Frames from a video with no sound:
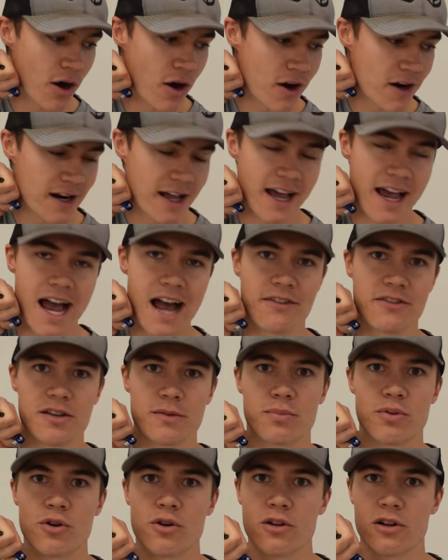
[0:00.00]
hard I have
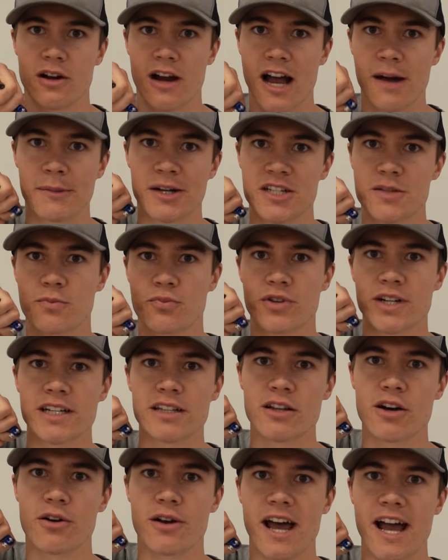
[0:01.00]
to pull or how much
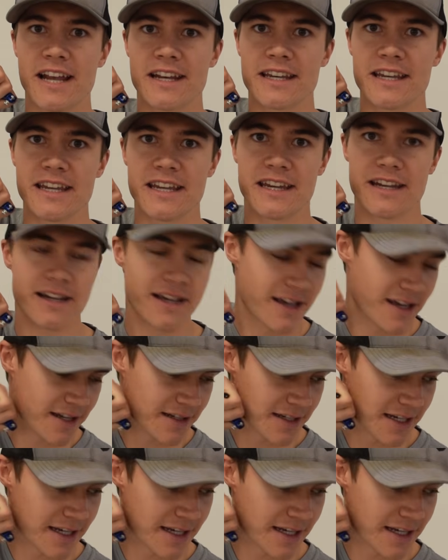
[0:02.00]
preload I need